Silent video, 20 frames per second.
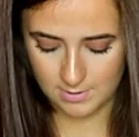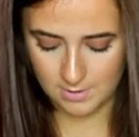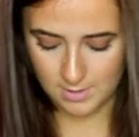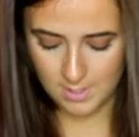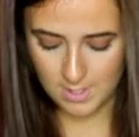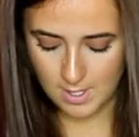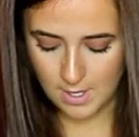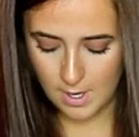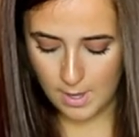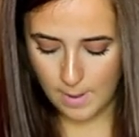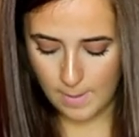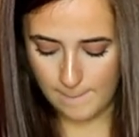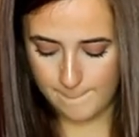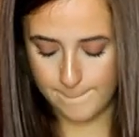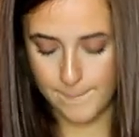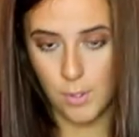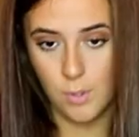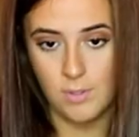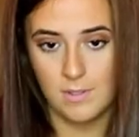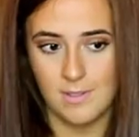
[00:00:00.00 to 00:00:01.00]
to
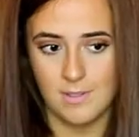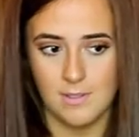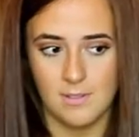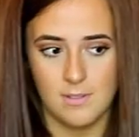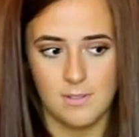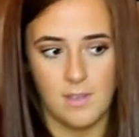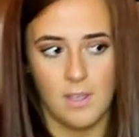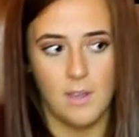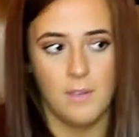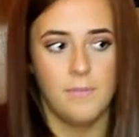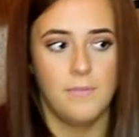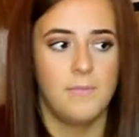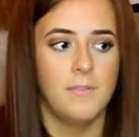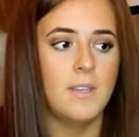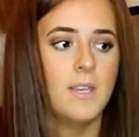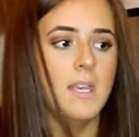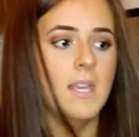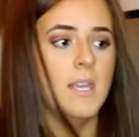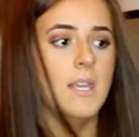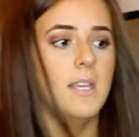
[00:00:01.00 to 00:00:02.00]
boots and stuff
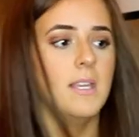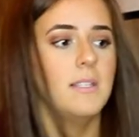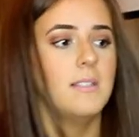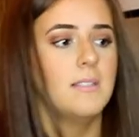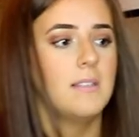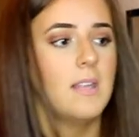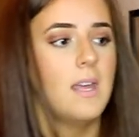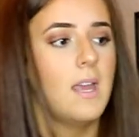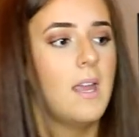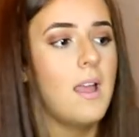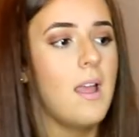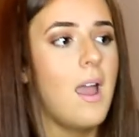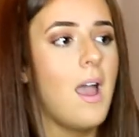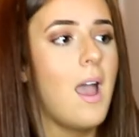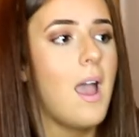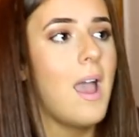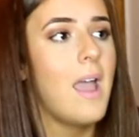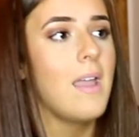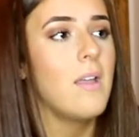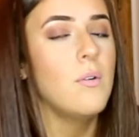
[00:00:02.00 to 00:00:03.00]
is that
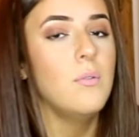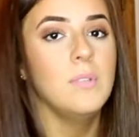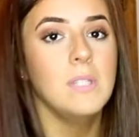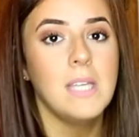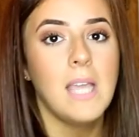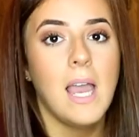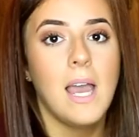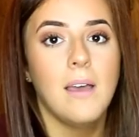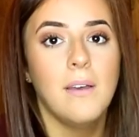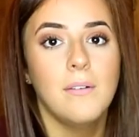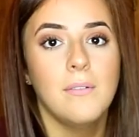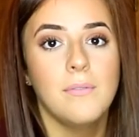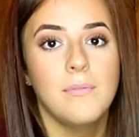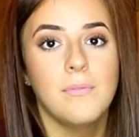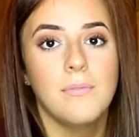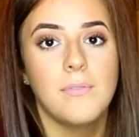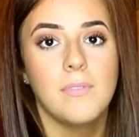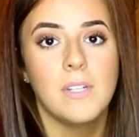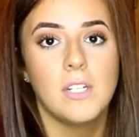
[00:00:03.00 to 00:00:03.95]
I only have